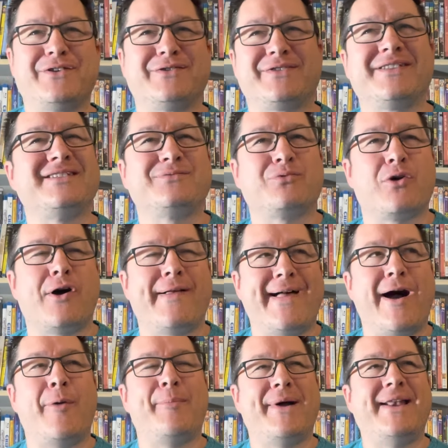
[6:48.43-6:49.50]
these were all
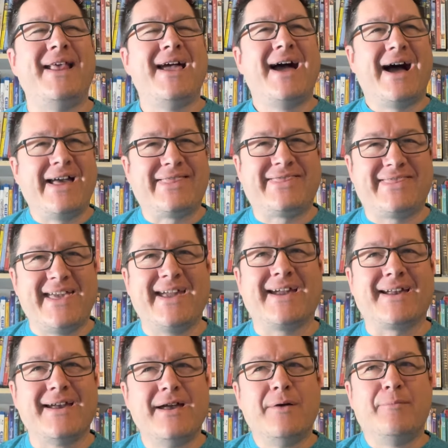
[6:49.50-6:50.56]
out, but I think.